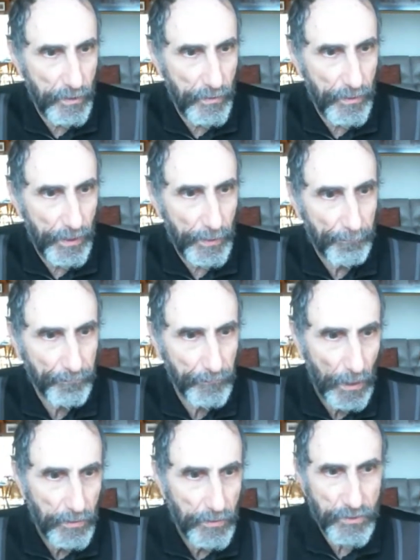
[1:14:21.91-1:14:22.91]
It's a great
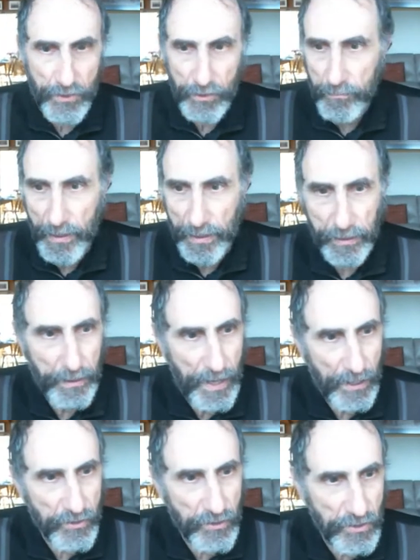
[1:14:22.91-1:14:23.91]
thing to see you
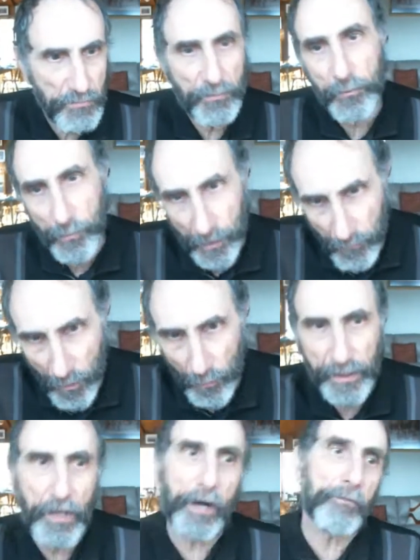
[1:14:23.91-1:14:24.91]
make connections
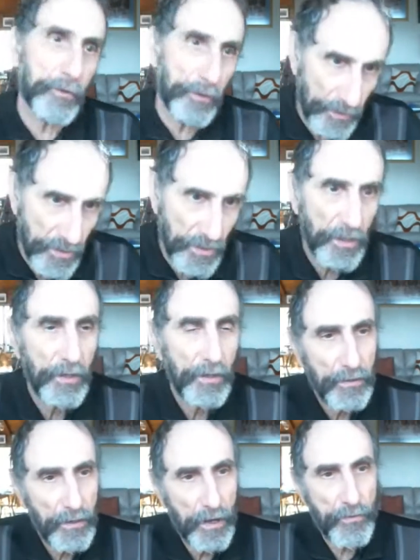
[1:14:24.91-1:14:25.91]
between what we cover and